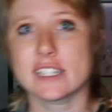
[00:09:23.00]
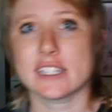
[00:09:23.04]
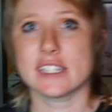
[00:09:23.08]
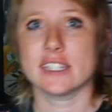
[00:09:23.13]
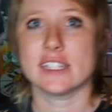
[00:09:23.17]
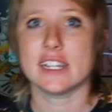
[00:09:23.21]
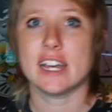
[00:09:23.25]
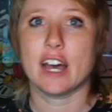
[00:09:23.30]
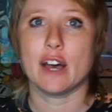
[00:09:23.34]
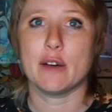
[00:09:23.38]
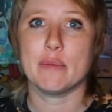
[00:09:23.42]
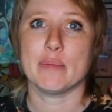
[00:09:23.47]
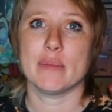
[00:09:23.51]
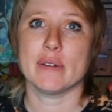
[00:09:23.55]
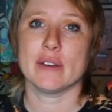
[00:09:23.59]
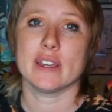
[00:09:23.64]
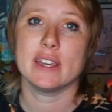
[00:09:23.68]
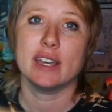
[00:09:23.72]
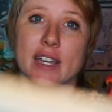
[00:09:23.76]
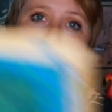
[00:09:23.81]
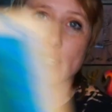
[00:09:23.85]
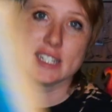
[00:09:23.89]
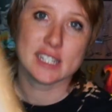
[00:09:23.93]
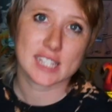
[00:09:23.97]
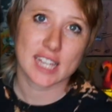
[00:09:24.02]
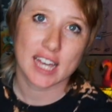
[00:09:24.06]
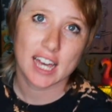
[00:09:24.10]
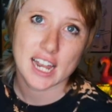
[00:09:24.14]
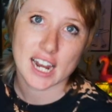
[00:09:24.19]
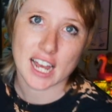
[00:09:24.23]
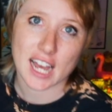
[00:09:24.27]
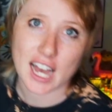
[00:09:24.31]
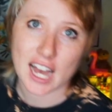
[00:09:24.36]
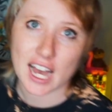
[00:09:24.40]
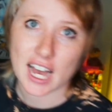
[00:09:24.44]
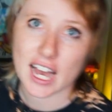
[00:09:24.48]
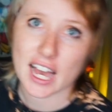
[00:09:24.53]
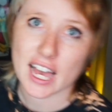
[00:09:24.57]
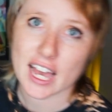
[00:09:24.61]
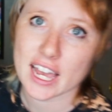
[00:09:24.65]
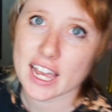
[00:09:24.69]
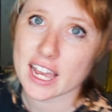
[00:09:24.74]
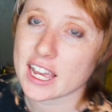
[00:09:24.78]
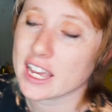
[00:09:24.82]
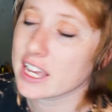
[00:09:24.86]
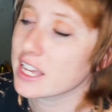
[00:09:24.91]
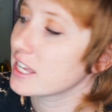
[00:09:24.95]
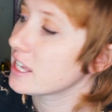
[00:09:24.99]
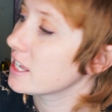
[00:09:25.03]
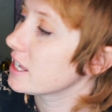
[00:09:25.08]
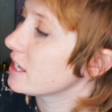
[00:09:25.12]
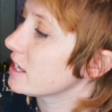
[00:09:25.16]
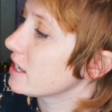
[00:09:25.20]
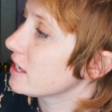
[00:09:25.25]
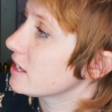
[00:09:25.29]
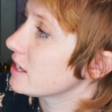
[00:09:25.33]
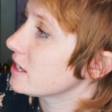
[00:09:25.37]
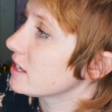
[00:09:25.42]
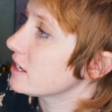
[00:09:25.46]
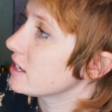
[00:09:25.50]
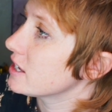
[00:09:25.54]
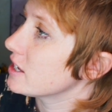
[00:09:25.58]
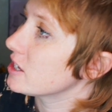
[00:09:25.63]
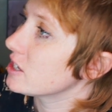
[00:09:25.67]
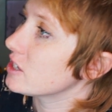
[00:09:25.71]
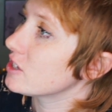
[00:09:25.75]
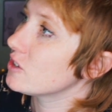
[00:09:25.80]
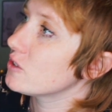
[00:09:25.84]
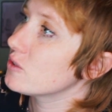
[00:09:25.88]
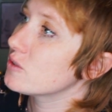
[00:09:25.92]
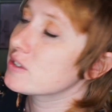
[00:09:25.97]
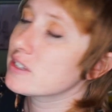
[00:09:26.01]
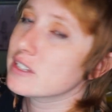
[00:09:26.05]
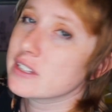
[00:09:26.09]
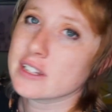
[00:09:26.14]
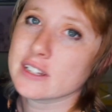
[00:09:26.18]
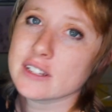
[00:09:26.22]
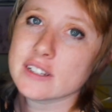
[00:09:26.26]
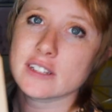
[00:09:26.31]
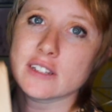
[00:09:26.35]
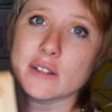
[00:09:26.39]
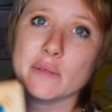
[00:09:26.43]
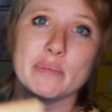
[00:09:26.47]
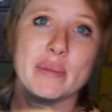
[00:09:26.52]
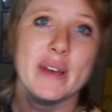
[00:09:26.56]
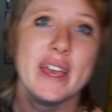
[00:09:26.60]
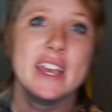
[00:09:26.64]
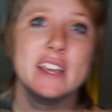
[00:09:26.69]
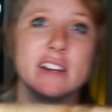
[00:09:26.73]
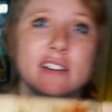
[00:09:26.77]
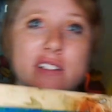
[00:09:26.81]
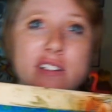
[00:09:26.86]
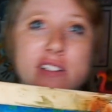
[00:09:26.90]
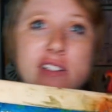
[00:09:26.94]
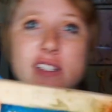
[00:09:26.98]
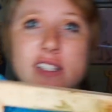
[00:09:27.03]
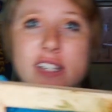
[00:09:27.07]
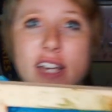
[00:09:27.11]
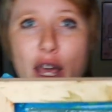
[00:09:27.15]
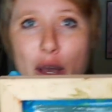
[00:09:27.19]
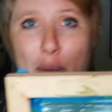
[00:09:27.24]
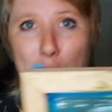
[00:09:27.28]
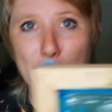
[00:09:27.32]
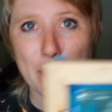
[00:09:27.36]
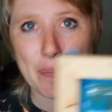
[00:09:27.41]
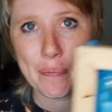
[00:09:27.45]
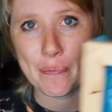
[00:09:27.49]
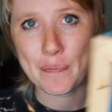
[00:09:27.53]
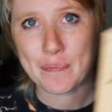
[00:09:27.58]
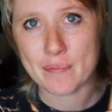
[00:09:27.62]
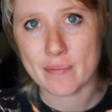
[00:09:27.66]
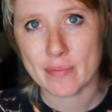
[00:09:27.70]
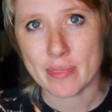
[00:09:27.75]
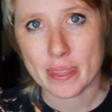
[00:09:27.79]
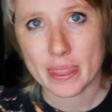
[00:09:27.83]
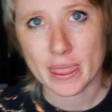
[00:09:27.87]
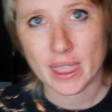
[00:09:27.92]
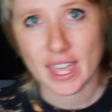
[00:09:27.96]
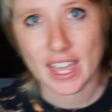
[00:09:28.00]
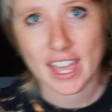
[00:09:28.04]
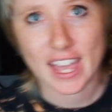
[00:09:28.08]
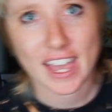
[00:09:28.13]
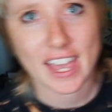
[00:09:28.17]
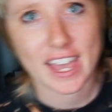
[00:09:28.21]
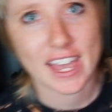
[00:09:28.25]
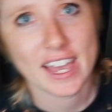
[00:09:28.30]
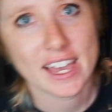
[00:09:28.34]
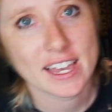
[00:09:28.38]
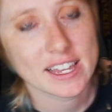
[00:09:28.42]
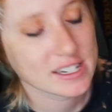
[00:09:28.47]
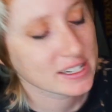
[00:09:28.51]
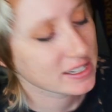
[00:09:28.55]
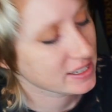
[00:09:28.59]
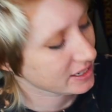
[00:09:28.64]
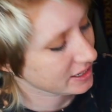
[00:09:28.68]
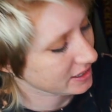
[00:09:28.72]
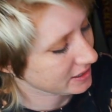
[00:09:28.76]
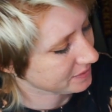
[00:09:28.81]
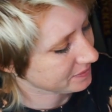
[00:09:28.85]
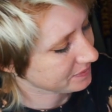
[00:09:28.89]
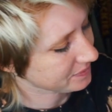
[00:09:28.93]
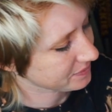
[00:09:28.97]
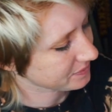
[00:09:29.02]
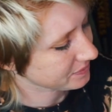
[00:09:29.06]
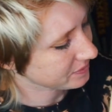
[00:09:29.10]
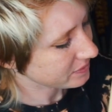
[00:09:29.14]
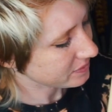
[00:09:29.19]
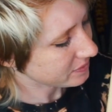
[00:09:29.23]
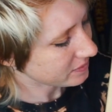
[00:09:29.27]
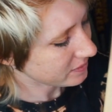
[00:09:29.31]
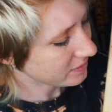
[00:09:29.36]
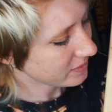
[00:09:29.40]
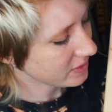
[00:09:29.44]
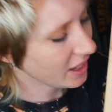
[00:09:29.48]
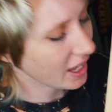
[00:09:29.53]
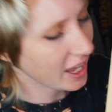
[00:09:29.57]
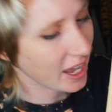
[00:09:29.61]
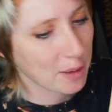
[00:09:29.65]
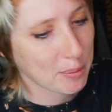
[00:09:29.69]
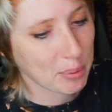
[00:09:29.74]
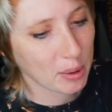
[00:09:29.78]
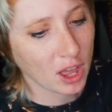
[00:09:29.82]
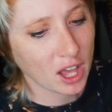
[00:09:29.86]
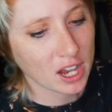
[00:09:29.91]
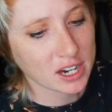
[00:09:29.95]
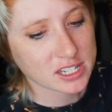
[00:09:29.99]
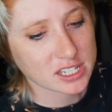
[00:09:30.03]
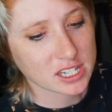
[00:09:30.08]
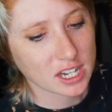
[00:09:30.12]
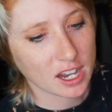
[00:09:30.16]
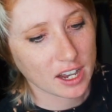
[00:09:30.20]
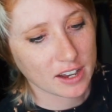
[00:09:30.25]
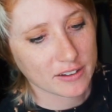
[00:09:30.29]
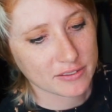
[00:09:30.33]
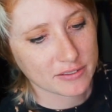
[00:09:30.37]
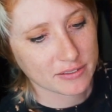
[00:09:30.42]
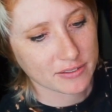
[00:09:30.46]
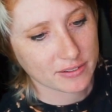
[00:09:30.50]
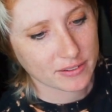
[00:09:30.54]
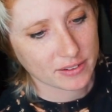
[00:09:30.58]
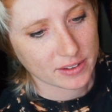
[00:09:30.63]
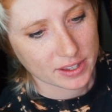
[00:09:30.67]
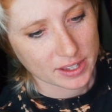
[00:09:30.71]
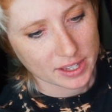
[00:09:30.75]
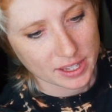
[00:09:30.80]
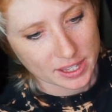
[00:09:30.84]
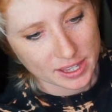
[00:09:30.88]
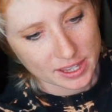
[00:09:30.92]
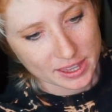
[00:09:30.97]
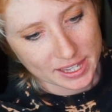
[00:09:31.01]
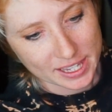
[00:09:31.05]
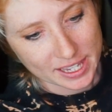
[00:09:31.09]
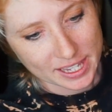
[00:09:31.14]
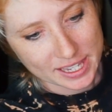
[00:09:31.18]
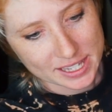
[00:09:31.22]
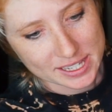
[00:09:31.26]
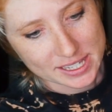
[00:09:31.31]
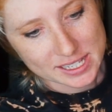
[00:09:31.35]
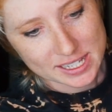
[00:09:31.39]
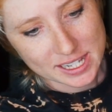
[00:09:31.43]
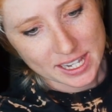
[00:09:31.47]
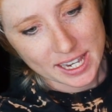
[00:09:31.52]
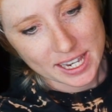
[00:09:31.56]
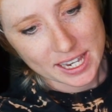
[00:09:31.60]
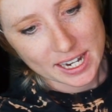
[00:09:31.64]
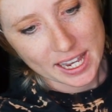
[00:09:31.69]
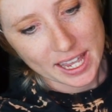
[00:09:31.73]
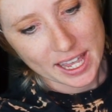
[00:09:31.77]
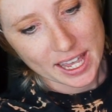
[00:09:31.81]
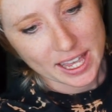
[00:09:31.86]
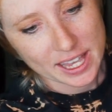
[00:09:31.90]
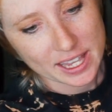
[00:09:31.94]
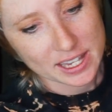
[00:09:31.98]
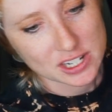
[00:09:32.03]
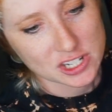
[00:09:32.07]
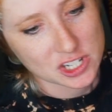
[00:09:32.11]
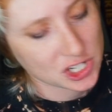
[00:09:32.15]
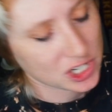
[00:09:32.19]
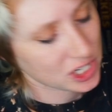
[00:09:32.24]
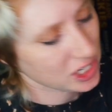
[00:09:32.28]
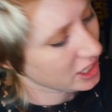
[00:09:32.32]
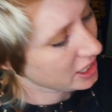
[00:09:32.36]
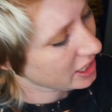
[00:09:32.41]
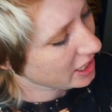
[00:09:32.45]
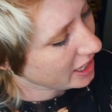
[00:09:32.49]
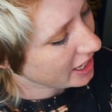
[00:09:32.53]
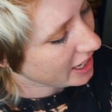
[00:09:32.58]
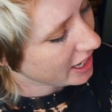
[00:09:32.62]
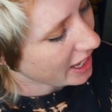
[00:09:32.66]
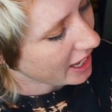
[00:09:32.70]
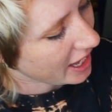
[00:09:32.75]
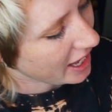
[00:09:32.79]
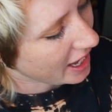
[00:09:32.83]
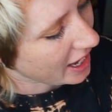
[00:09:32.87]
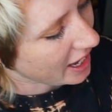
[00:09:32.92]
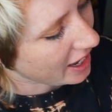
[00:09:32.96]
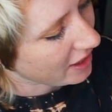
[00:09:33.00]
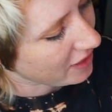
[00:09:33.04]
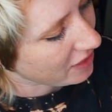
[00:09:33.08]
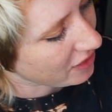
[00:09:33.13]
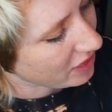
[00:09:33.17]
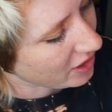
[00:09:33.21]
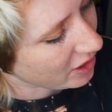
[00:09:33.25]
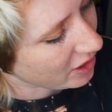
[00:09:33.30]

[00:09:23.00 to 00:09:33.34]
step is that I use some painter's tape, and I blocked off the inside edge, and there